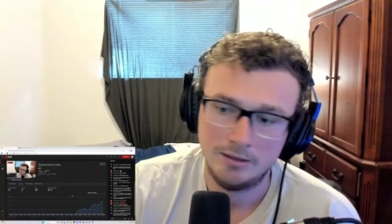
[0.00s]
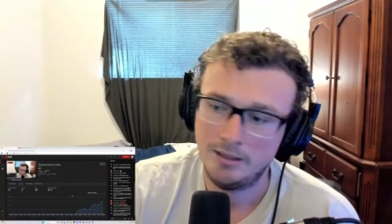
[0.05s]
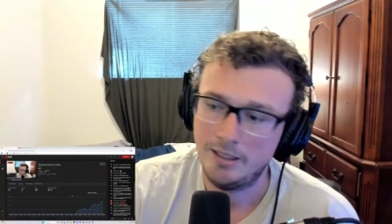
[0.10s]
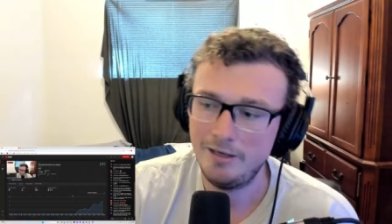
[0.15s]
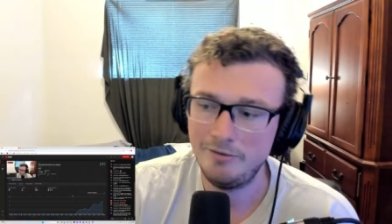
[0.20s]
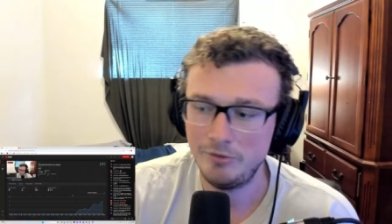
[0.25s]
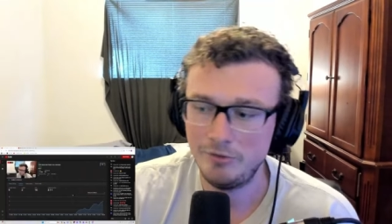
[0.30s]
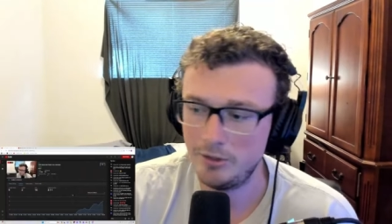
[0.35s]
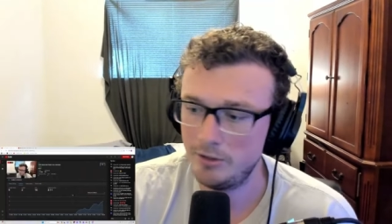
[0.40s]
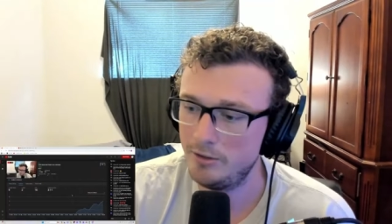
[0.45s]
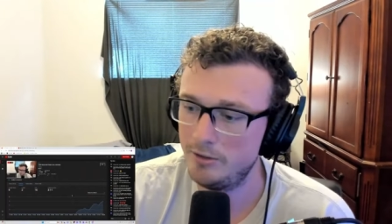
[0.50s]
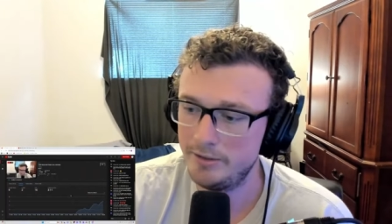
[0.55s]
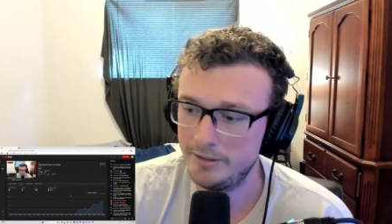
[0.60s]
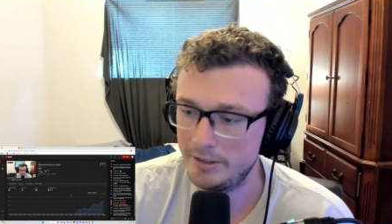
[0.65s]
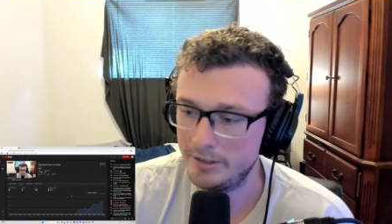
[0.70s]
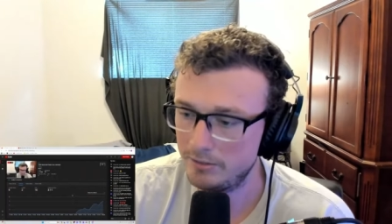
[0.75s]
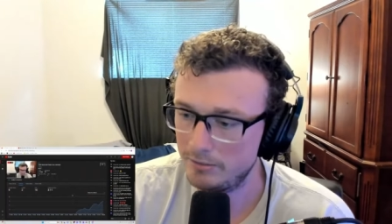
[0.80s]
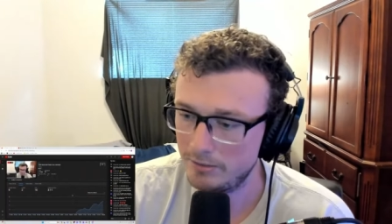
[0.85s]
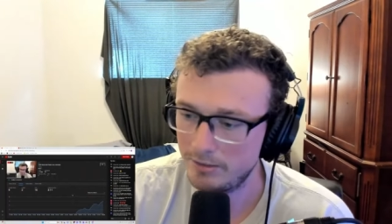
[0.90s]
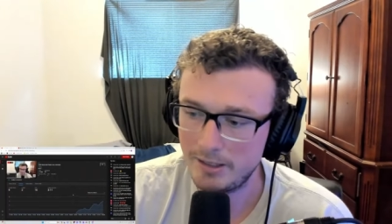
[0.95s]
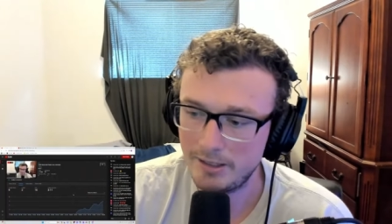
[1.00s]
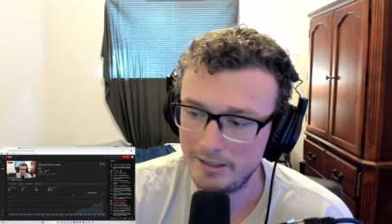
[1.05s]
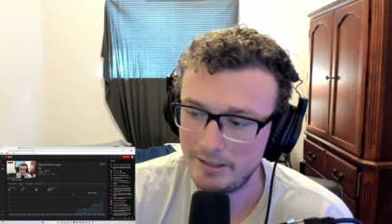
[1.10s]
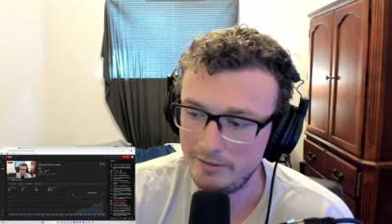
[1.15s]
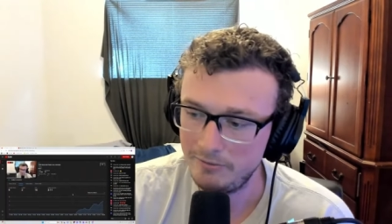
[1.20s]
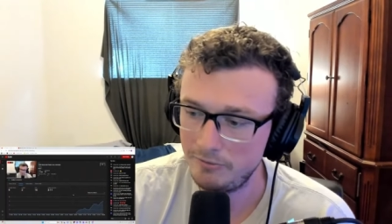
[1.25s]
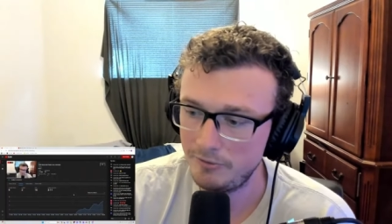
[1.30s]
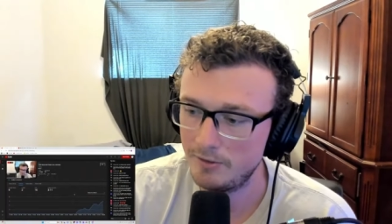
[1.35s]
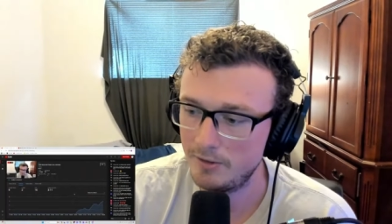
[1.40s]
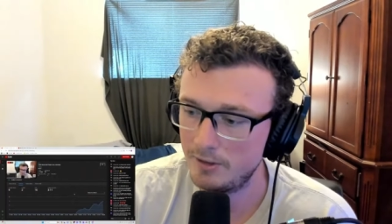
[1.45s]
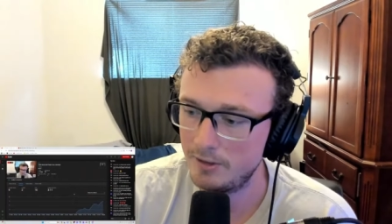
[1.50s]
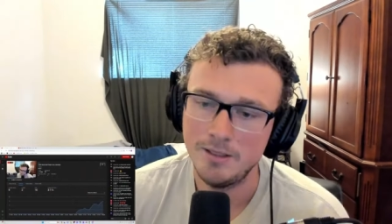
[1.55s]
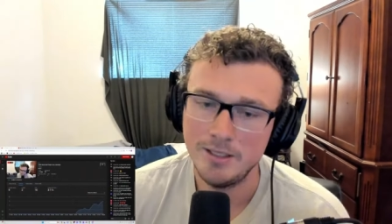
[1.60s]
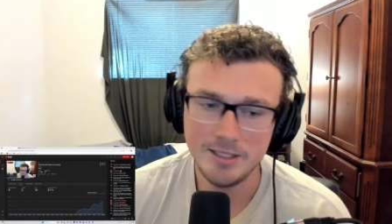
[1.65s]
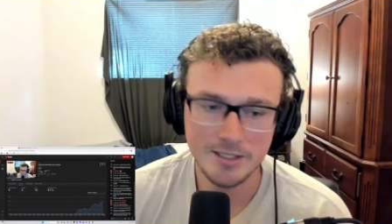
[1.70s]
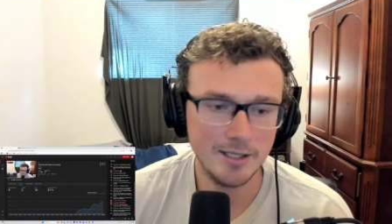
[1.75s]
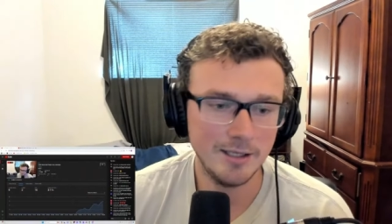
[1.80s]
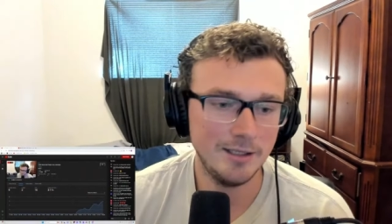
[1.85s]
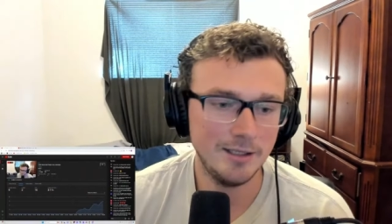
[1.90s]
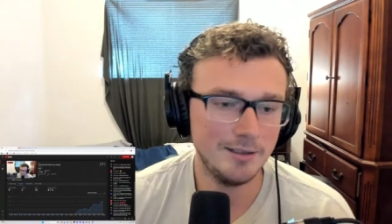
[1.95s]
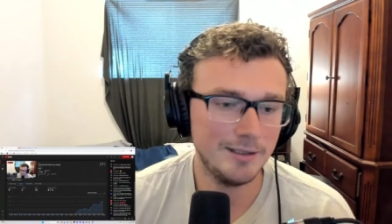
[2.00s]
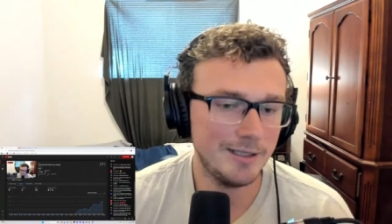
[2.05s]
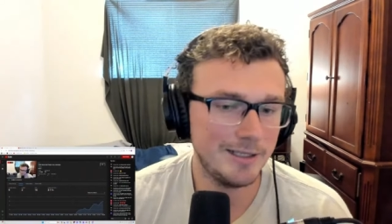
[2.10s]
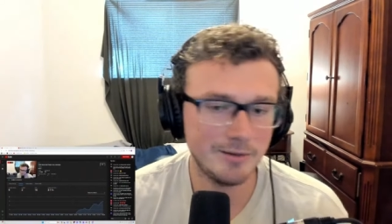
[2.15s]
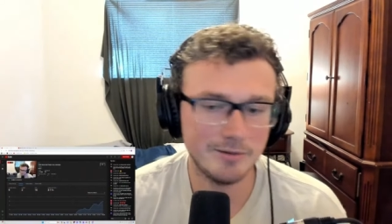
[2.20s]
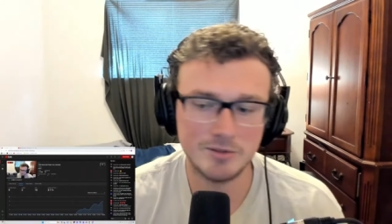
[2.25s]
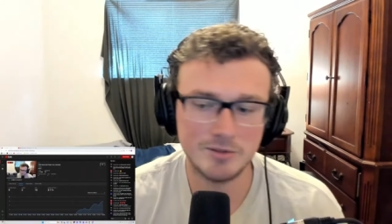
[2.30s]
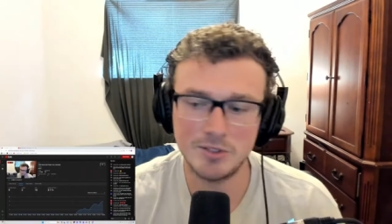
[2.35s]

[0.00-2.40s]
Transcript: ever heard in your life. Um, he's got like a